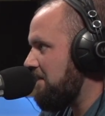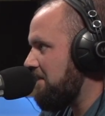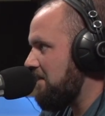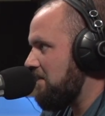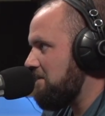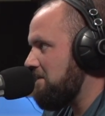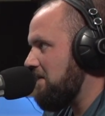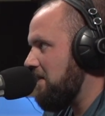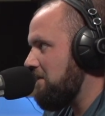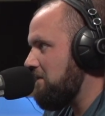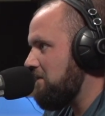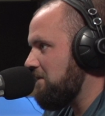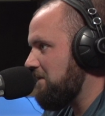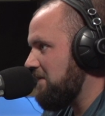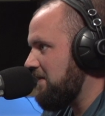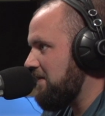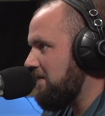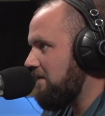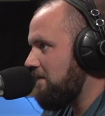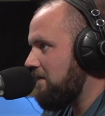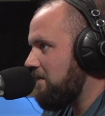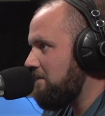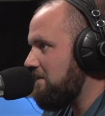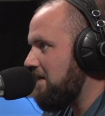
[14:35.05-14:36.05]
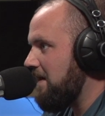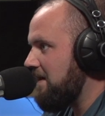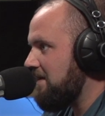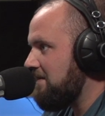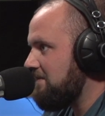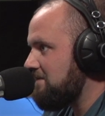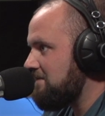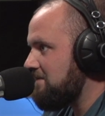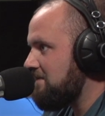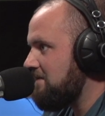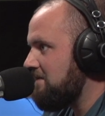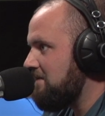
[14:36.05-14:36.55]
I think about when we killed our
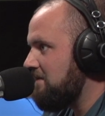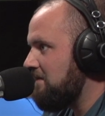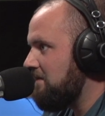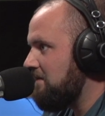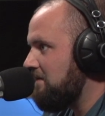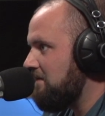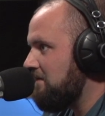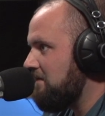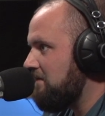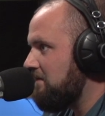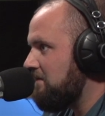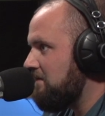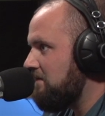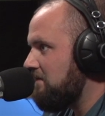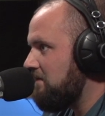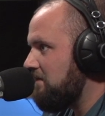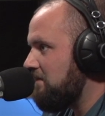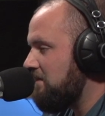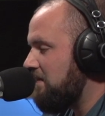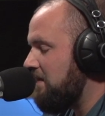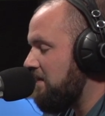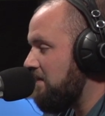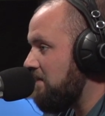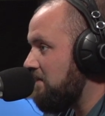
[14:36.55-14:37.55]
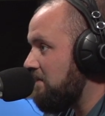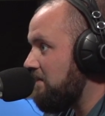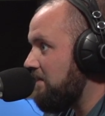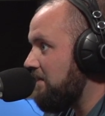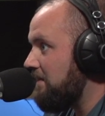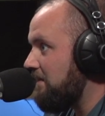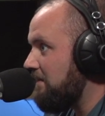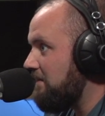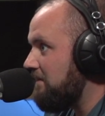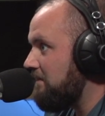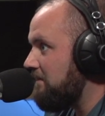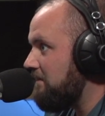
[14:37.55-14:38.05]
bands,
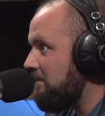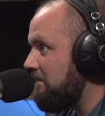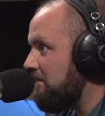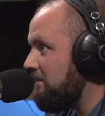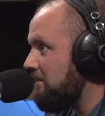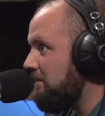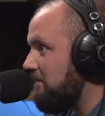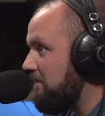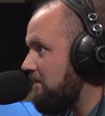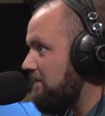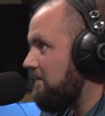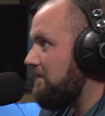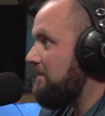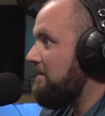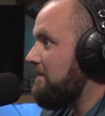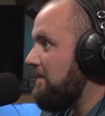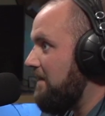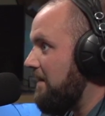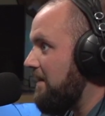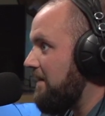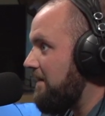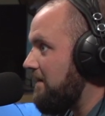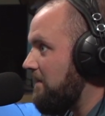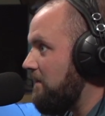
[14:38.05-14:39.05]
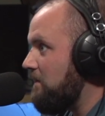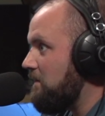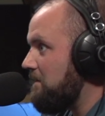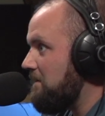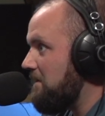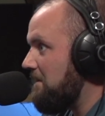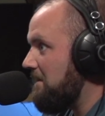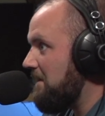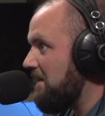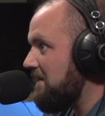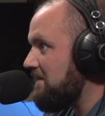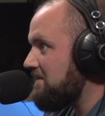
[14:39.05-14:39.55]
hearing the echo of
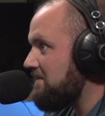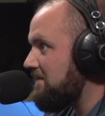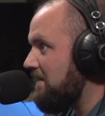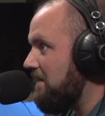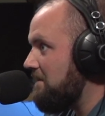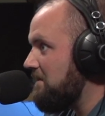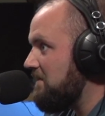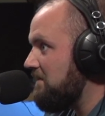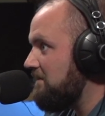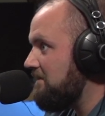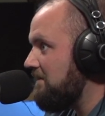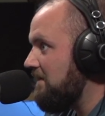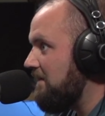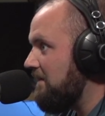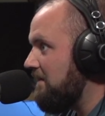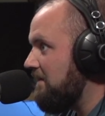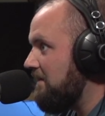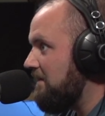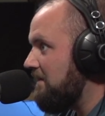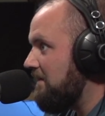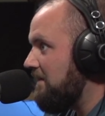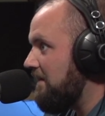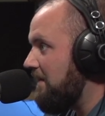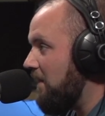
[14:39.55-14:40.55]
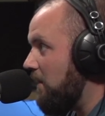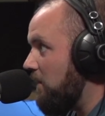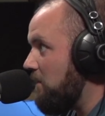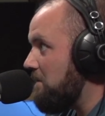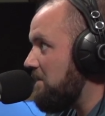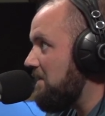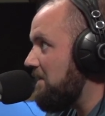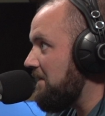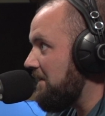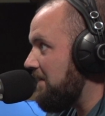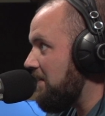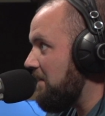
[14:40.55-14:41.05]
them things coming, yeah, and
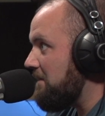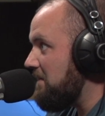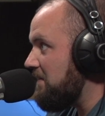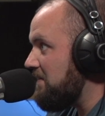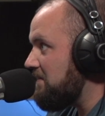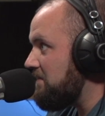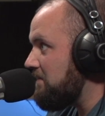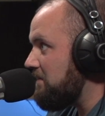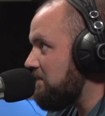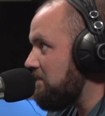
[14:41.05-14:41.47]
hoping they're coming at